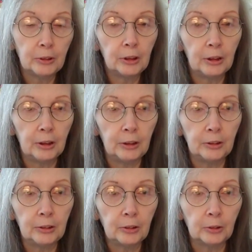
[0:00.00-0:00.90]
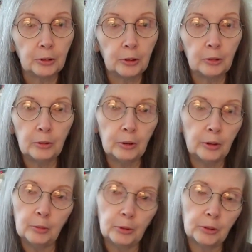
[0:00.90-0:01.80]
And also there were
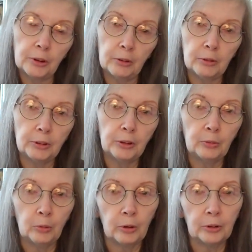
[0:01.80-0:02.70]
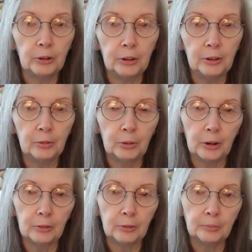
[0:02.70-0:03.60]
other books that I really didn't want or need or
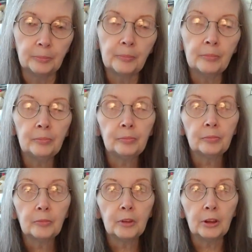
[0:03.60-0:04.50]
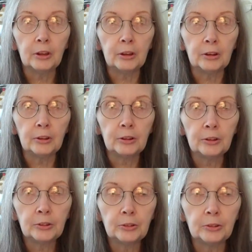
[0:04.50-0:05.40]
whatever. And
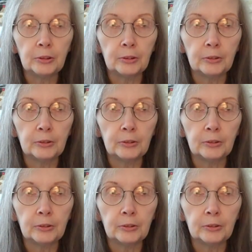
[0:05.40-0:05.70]
so